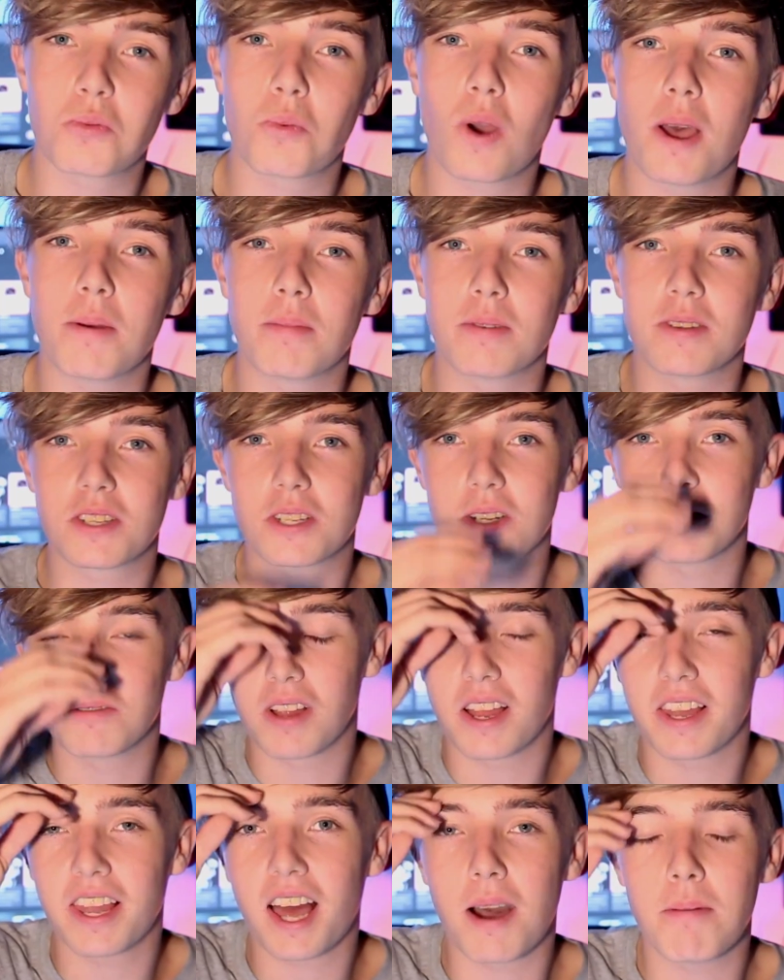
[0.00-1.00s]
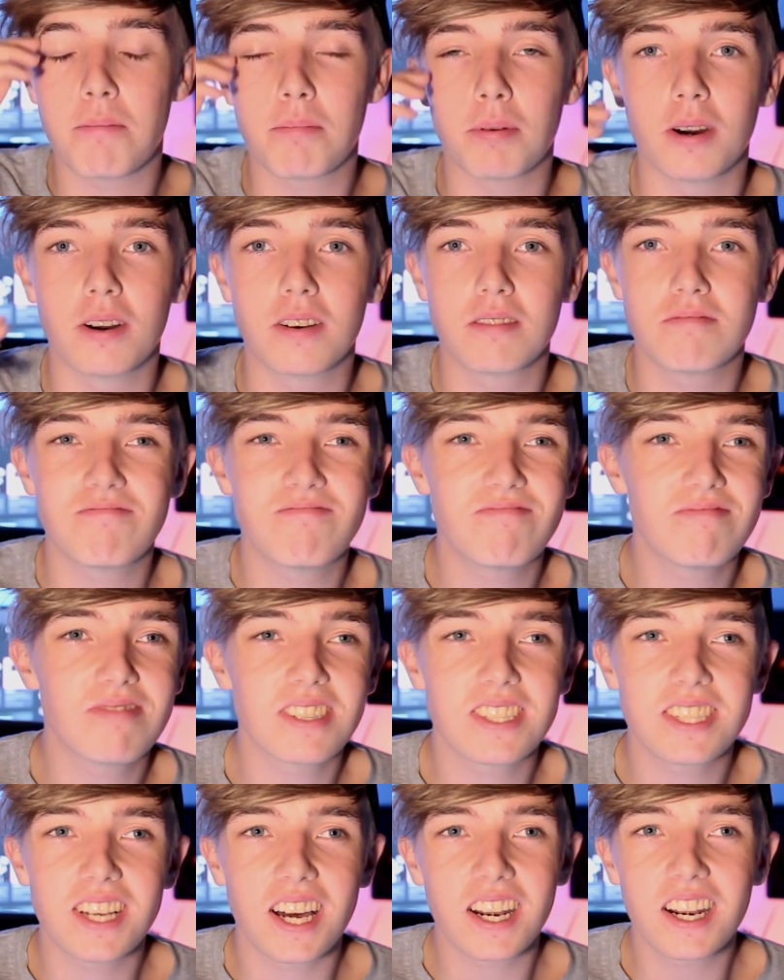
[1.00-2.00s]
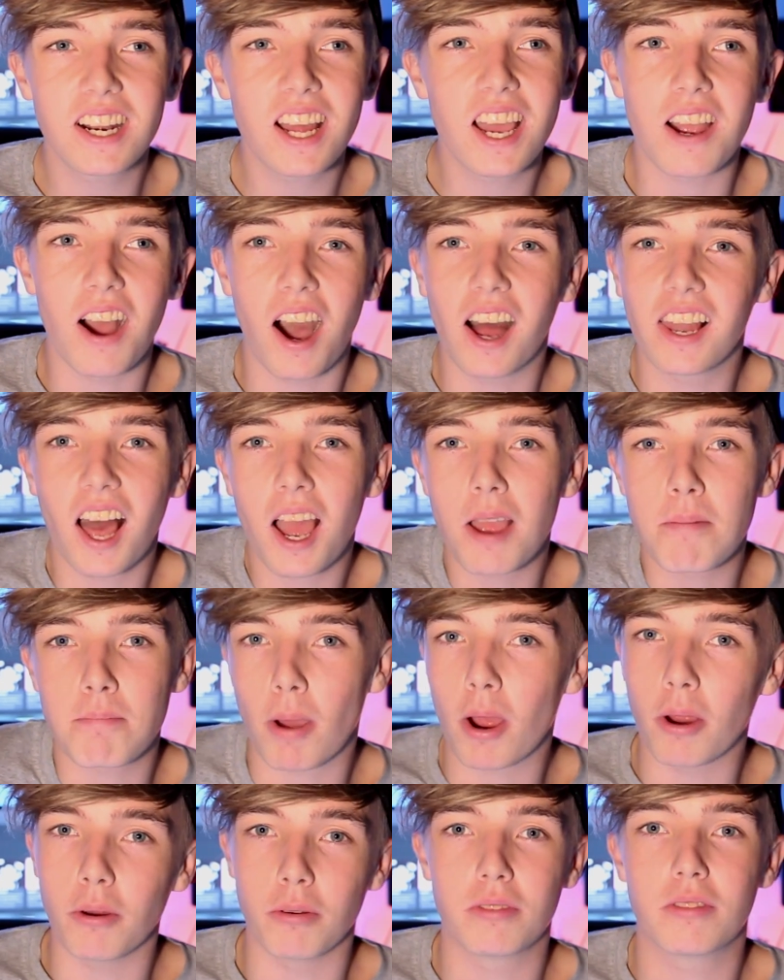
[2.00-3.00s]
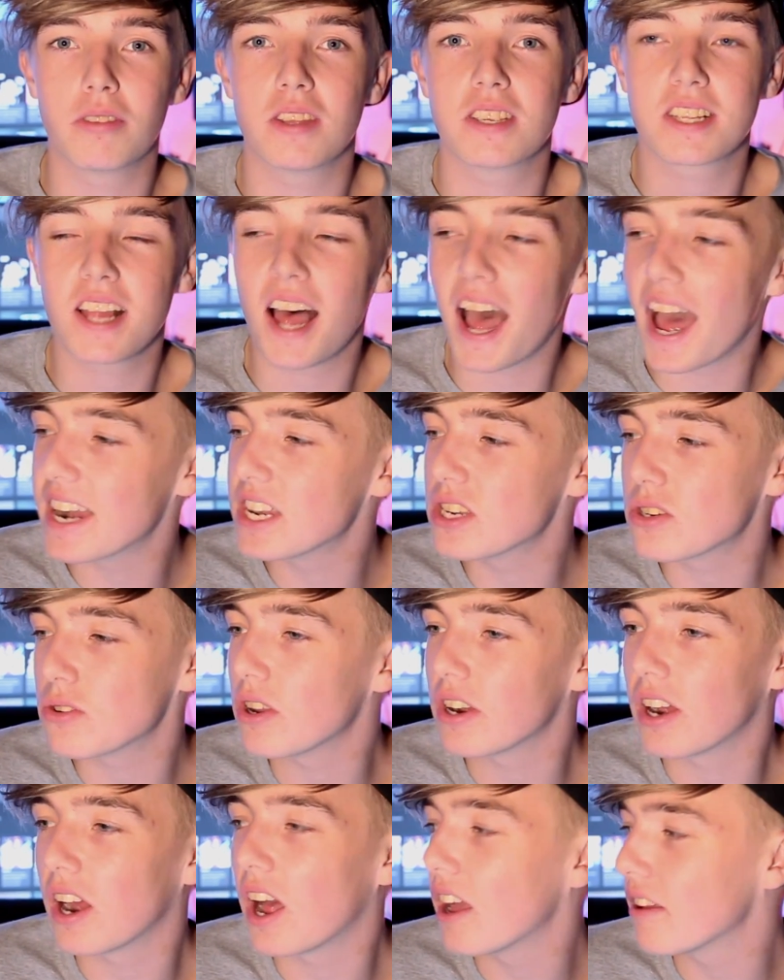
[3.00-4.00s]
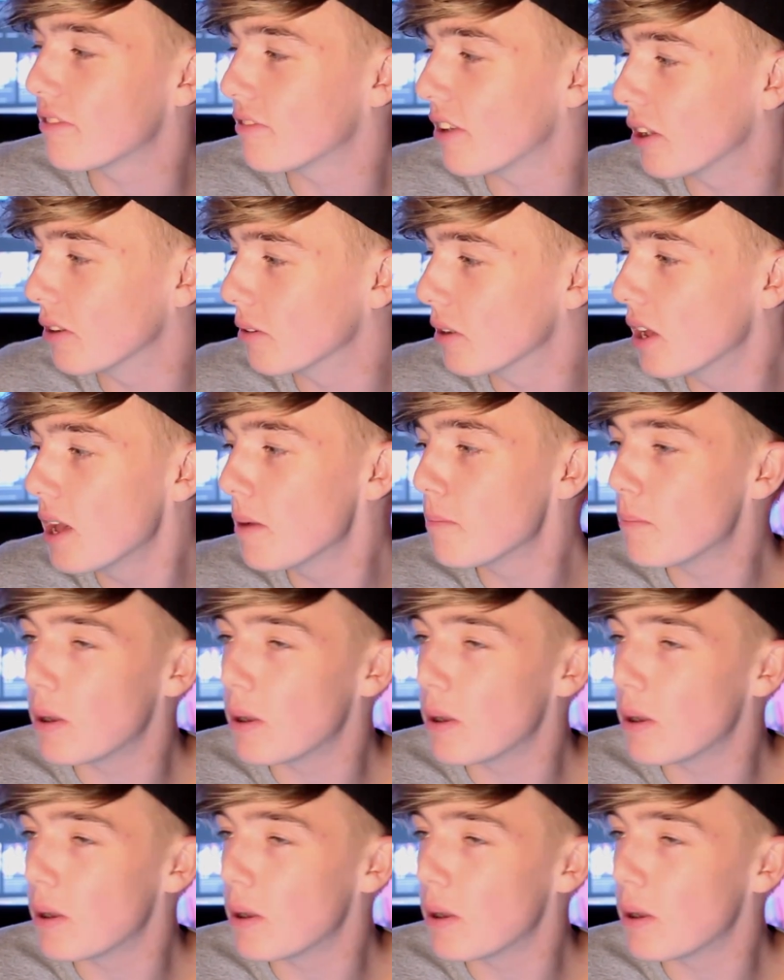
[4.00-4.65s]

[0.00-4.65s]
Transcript: the web and stuff like that, but I don't know, I like both. It's like Android and iPhone.